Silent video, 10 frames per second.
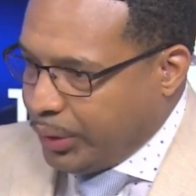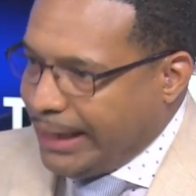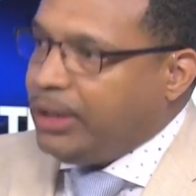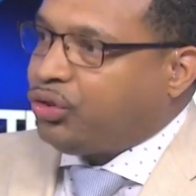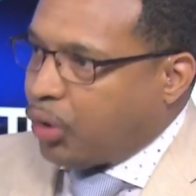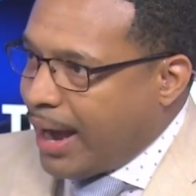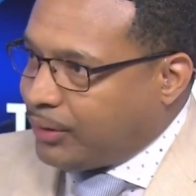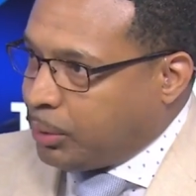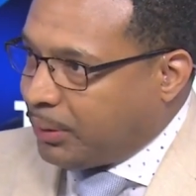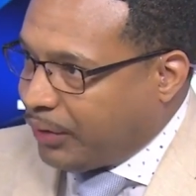He's trying
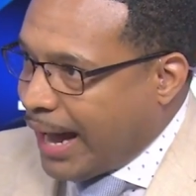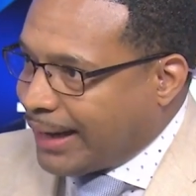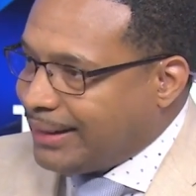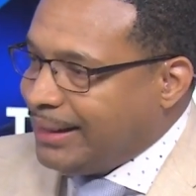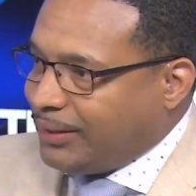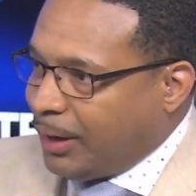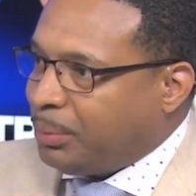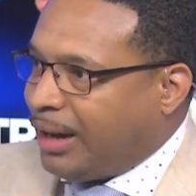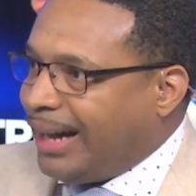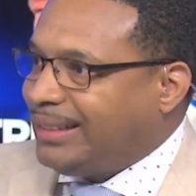to provide some
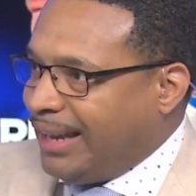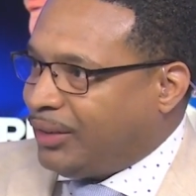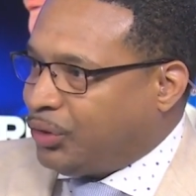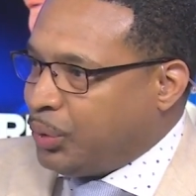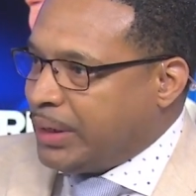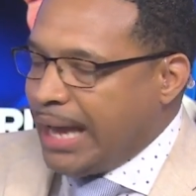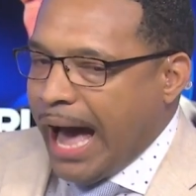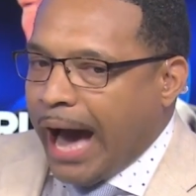context to it.